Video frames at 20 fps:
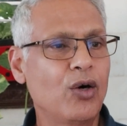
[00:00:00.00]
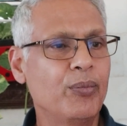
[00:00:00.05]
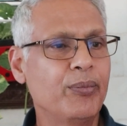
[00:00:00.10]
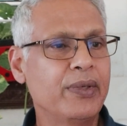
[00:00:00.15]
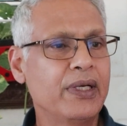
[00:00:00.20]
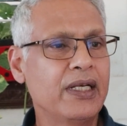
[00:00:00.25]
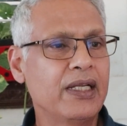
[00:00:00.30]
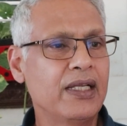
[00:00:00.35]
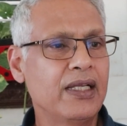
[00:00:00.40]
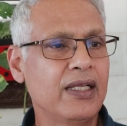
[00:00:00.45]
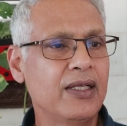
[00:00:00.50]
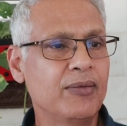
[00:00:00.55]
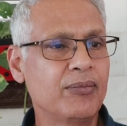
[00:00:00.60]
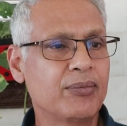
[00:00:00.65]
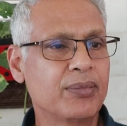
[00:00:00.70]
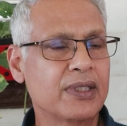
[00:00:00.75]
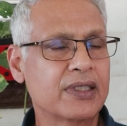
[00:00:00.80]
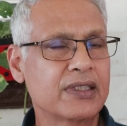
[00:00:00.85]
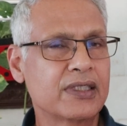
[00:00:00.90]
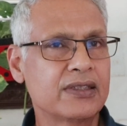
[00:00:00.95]
many
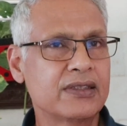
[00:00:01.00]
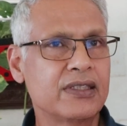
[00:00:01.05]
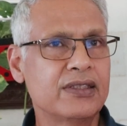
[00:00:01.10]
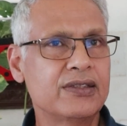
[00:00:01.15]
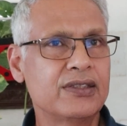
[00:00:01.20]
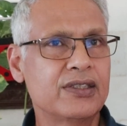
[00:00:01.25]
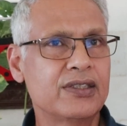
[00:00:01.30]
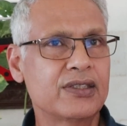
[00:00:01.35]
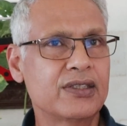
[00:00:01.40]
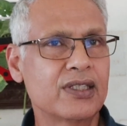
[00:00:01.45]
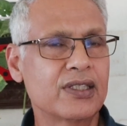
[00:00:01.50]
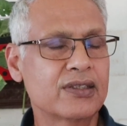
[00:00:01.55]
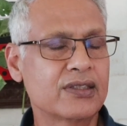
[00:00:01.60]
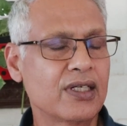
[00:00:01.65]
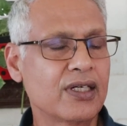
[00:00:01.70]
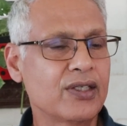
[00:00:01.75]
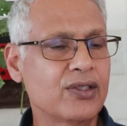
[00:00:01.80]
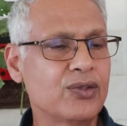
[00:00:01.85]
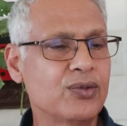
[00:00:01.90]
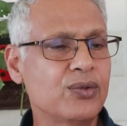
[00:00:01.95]
brothers and
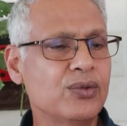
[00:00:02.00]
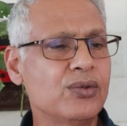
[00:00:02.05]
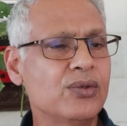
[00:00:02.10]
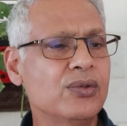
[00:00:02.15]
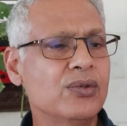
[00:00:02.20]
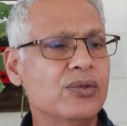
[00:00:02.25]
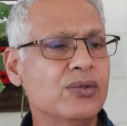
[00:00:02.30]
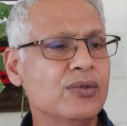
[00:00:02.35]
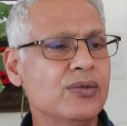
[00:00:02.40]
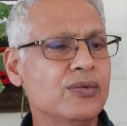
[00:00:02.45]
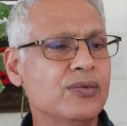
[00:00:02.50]
sisters are you?